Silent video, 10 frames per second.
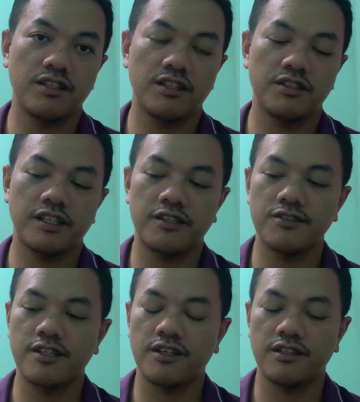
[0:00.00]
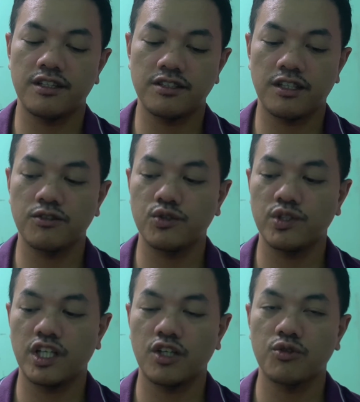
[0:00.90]
indicators there that tell
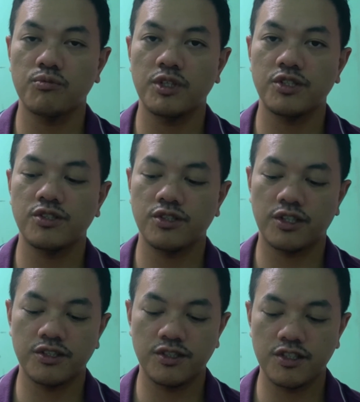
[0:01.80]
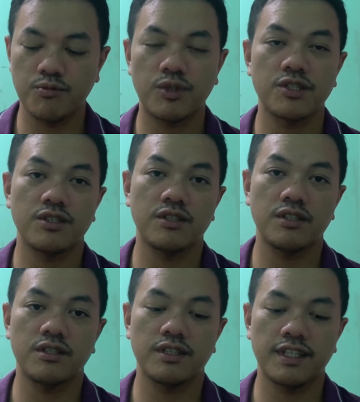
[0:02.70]
you how much charge is present
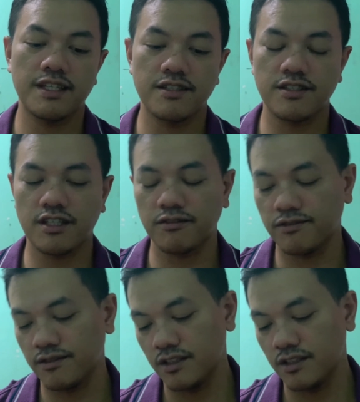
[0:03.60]
in the case itself.